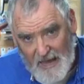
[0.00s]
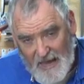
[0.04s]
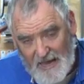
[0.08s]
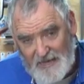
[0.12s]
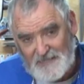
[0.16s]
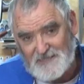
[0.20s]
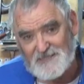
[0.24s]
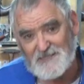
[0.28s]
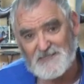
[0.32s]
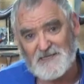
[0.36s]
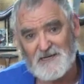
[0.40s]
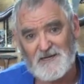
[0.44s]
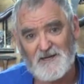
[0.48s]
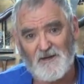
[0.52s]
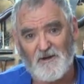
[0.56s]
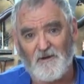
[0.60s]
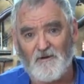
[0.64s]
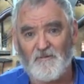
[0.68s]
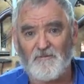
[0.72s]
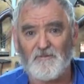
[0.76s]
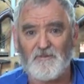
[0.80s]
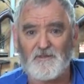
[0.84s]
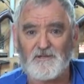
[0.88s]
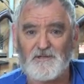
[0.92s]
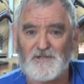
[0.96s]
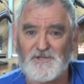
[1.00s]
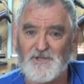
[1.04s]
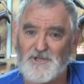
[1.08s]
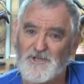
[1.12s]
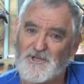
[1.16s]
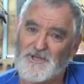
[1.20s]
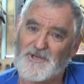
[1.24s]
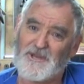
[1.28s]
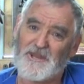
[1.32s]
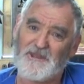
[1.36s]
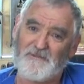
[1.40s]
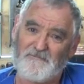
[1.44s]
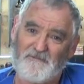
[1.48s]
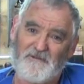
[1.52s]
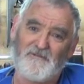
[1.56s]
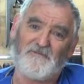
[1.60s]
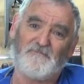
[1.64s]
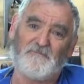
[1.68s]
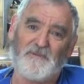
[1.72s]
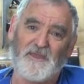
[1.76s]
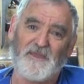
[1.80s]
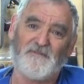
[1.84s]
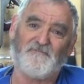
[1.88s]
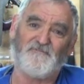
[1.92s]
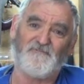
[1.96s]
actually on the journey with
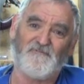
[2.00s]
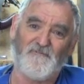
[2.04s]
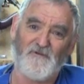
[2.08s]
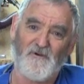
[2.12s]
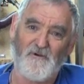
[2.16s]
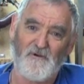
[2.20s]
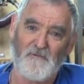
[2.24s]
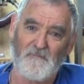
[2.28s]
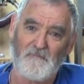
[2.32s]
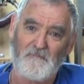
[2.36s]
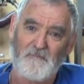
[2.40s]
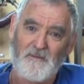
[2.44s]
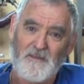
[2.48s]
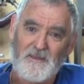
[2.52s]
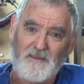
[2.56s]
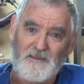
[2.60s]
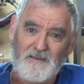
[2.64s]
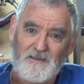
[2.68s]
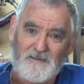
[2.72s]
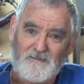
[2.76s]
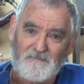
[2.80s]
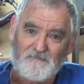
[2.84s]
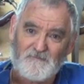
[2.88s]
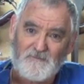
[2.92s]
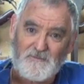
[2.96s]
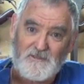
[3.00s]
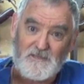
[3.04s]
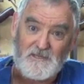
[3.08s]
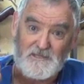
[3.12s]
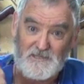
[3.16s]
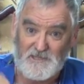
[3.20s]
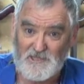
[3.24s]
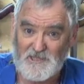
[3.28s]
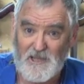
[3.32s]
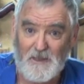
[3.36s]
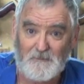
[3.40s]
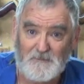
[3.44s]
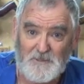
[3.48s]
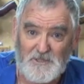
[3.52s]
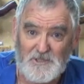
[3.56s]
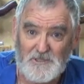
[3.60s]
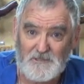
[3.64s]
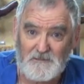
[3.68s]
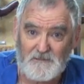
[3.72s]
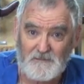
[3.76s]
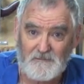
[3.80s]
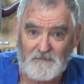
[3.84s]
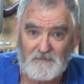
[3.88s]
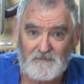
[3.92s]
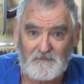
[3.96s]
me from
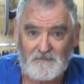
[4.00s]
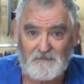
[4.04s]
conception